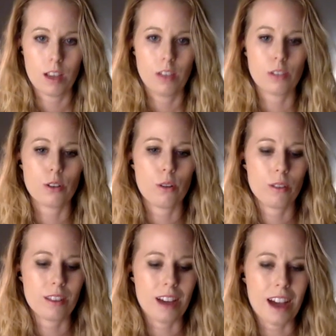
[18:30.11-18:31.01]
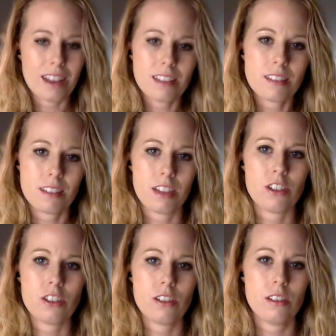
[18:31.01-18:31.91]
So the
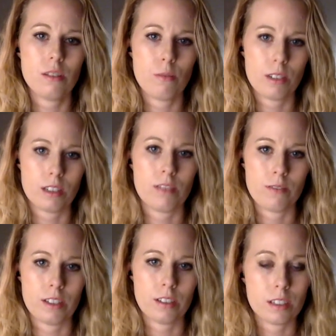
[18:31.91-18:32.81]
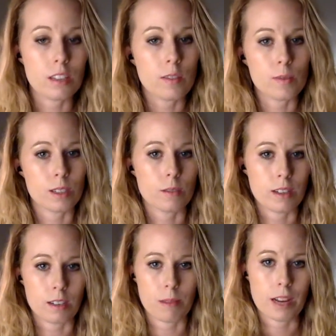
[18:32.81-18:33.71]
isolation one can feel even when
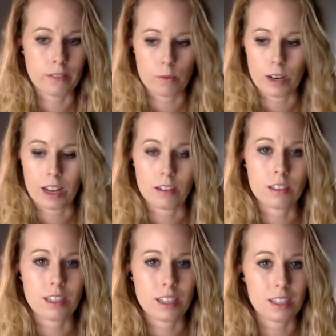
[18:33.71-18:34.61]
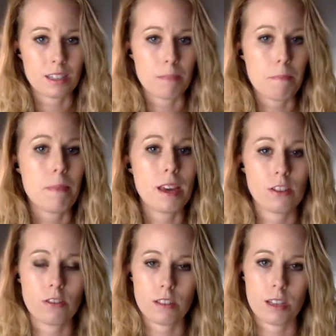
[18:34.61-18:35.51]
surrounded by everyone else is a
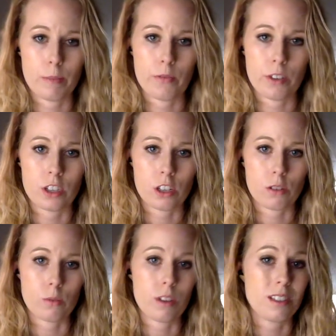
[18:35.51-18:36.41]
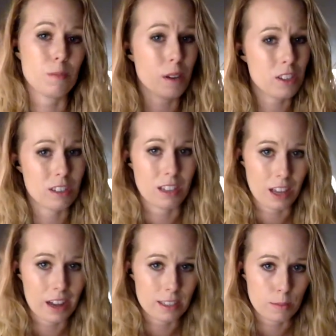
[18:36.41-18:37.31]
major theme in Fitzgerald's work, especially in
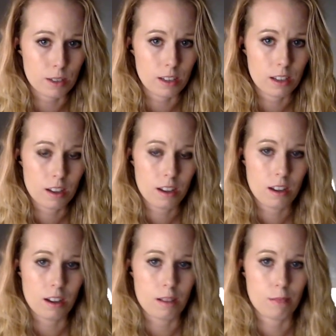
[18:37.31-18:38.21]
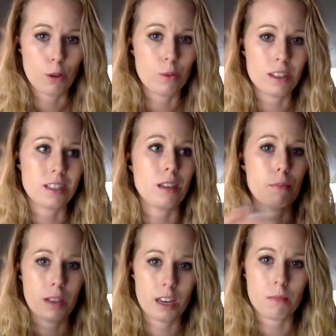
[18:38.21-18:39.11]
Gatsby, who is the
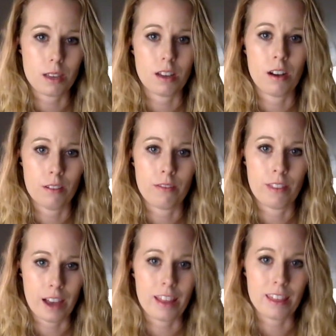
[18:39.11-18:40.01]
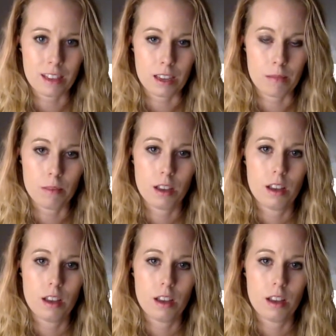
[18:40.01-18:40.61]
epitome of that theme.